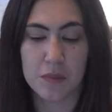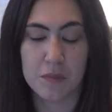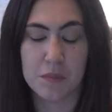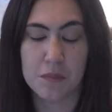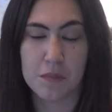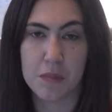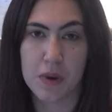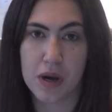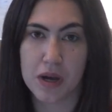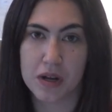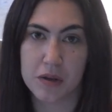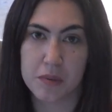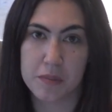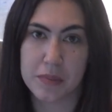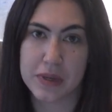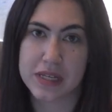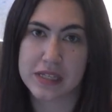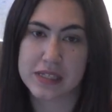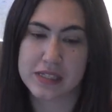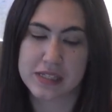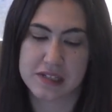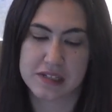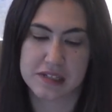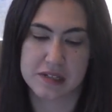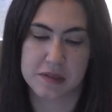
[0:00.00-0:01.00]

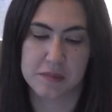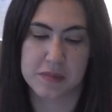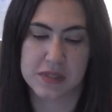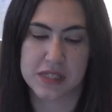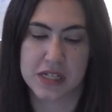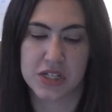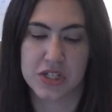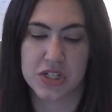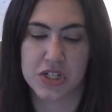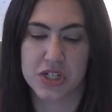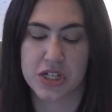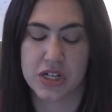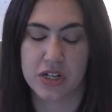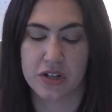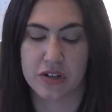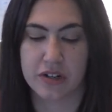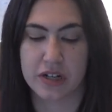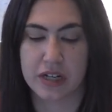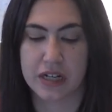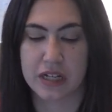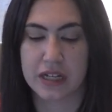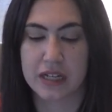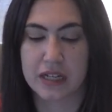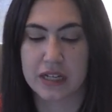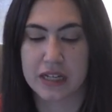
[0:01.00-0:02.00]
Model-based systems
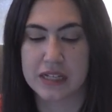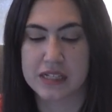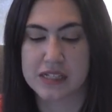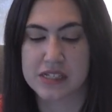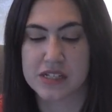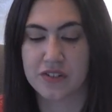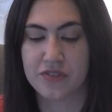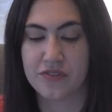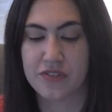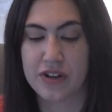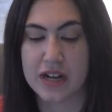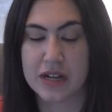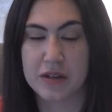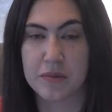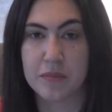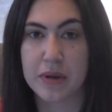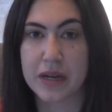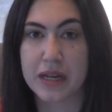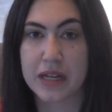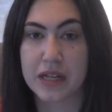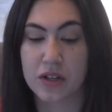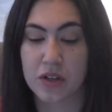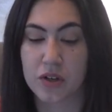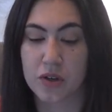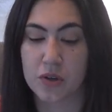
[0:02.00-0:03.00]
engineering is defined
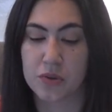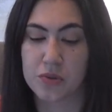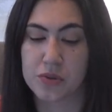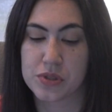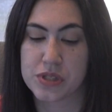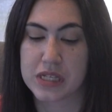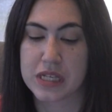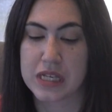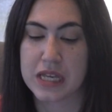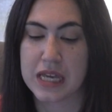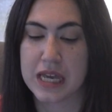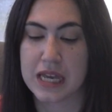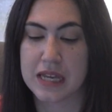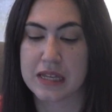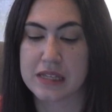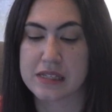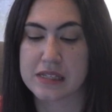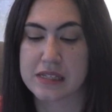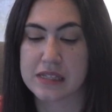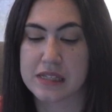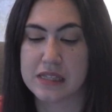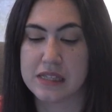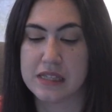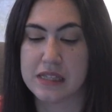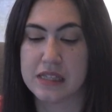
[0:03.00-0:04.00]
by NCOSE
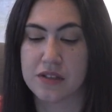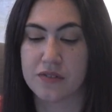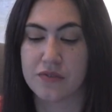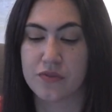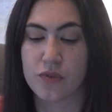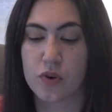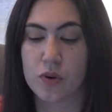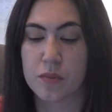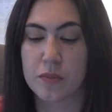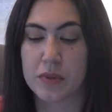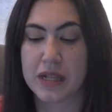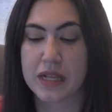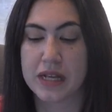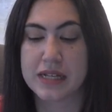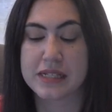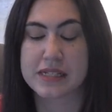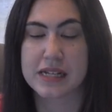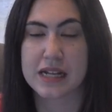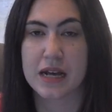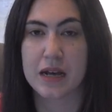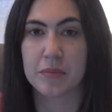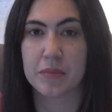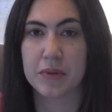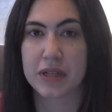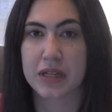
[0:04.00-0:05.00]
as the formalized
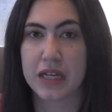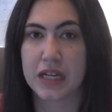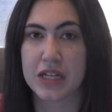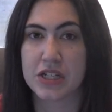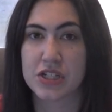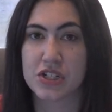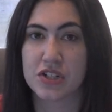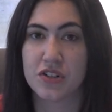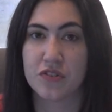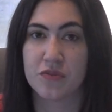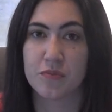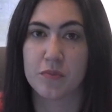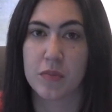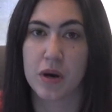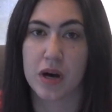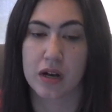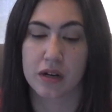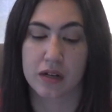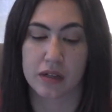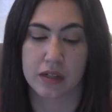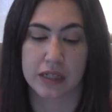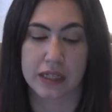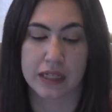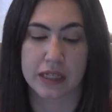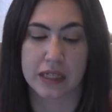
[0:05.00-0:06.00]
application of
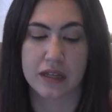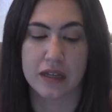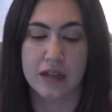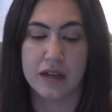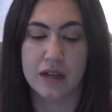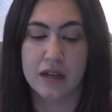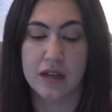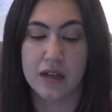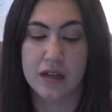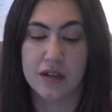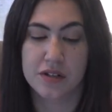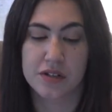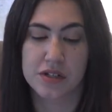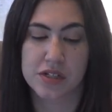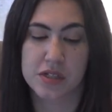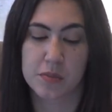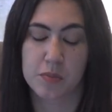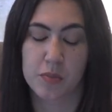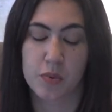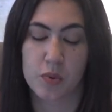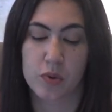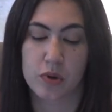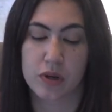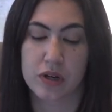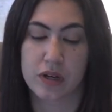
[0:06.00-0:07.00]
modeling to
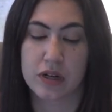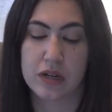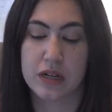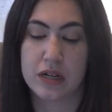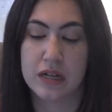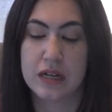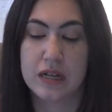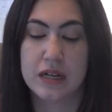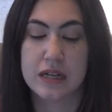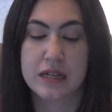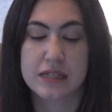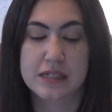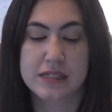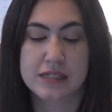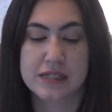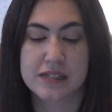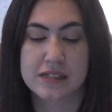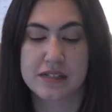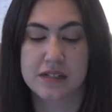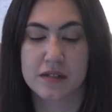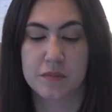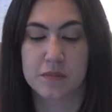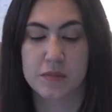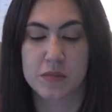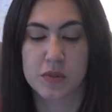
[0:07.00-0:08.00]
support
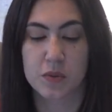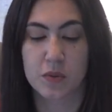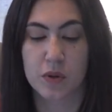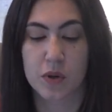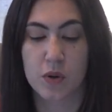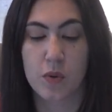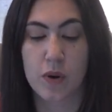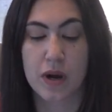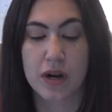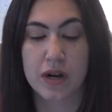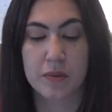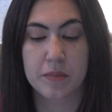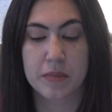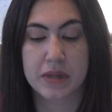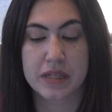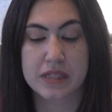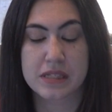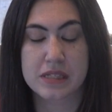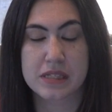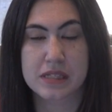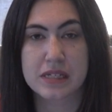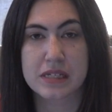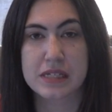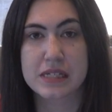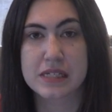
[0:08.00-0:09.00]
systems
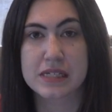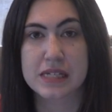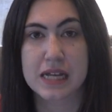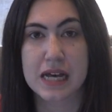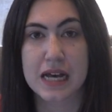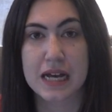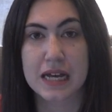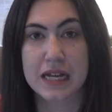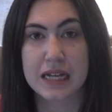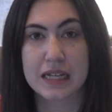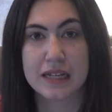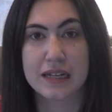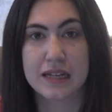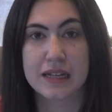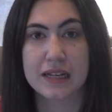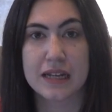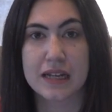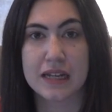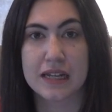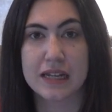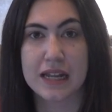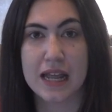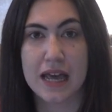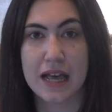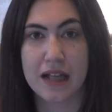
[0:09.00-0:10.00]
requirements, design,
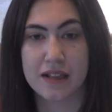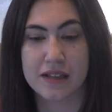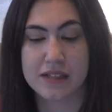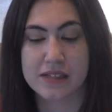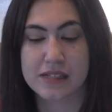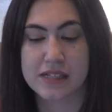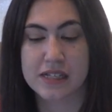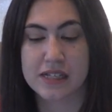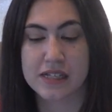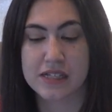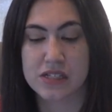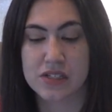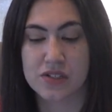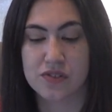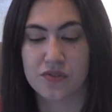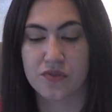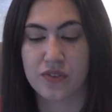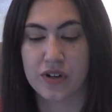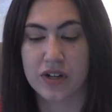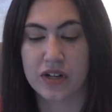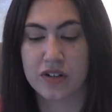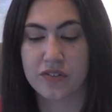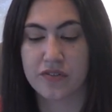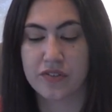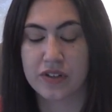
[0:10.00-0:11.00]
analysis,
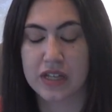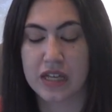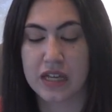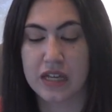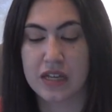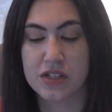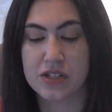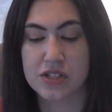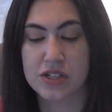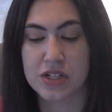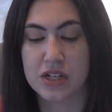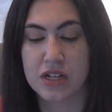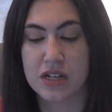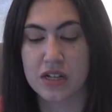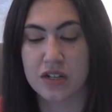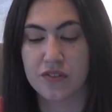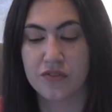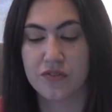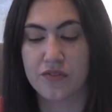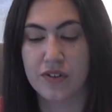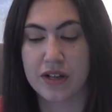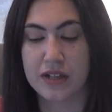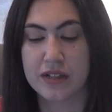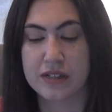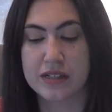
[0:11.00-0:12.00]
verification,
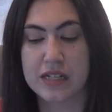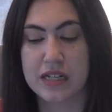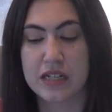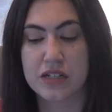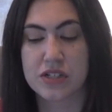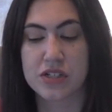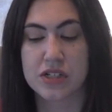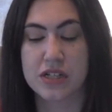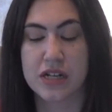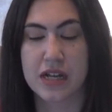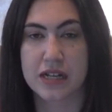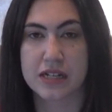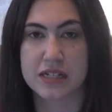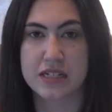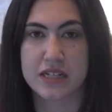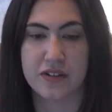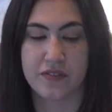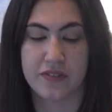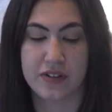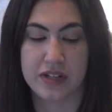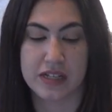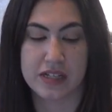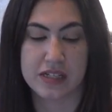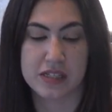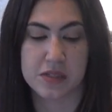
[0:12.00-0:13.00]
and validation
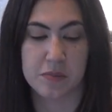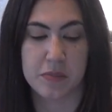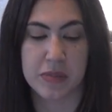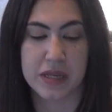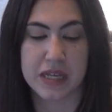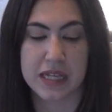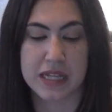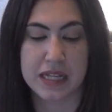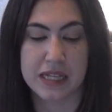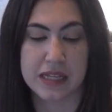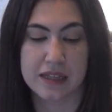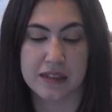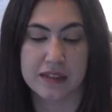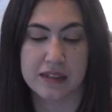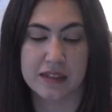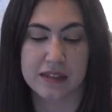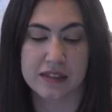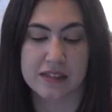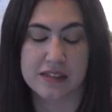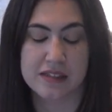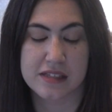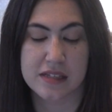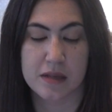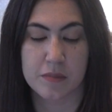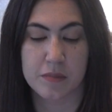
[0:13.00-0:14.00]
activities beginning in the
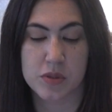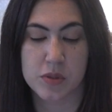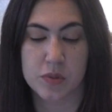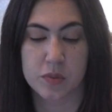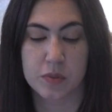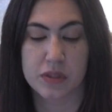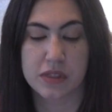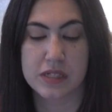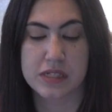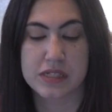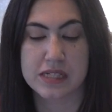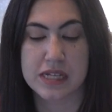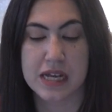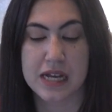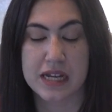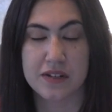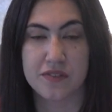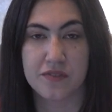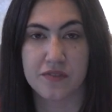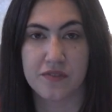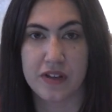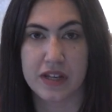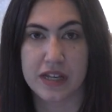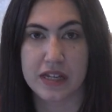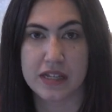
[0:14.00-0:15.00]
conceptual
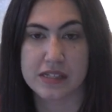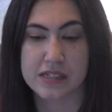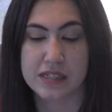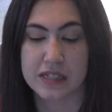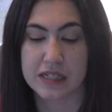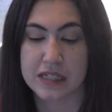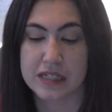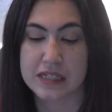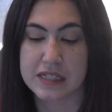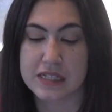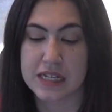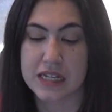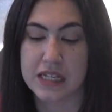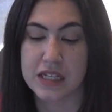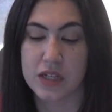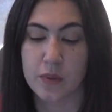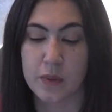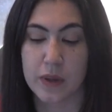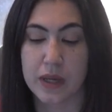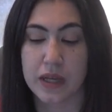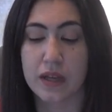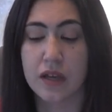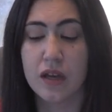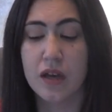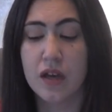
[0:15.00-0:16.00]
design phase and
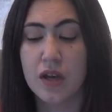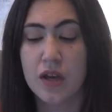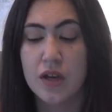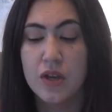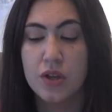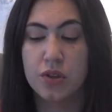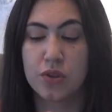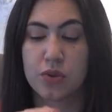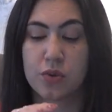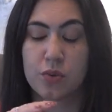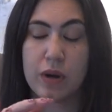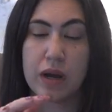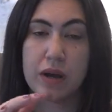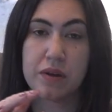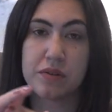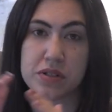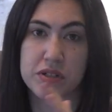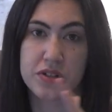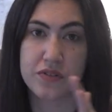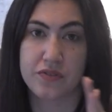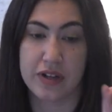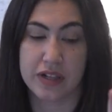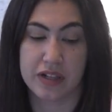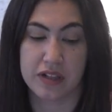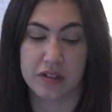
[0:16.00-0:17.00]
continuing throughout
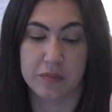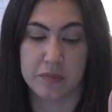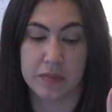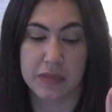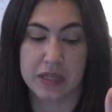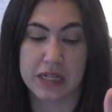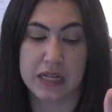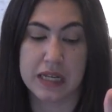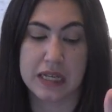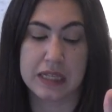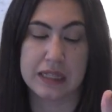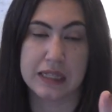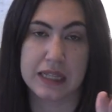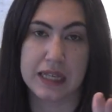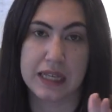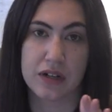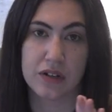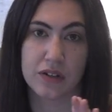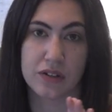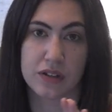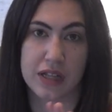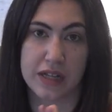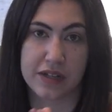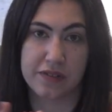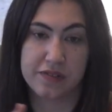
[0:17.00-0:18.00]
development and
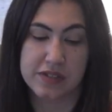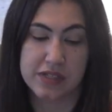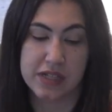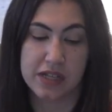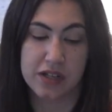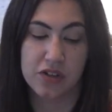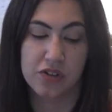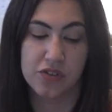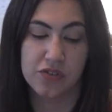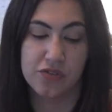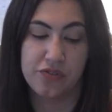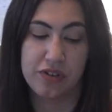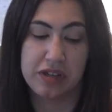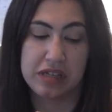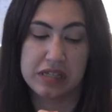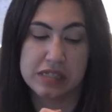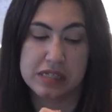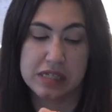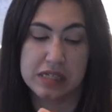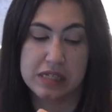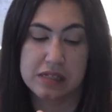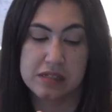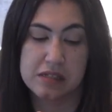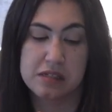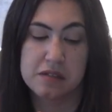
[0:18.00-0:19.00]
later life cycle
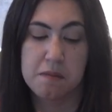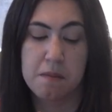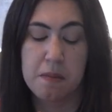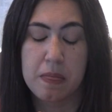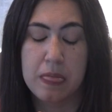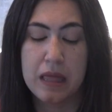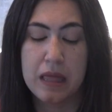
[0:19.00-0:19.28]
phases.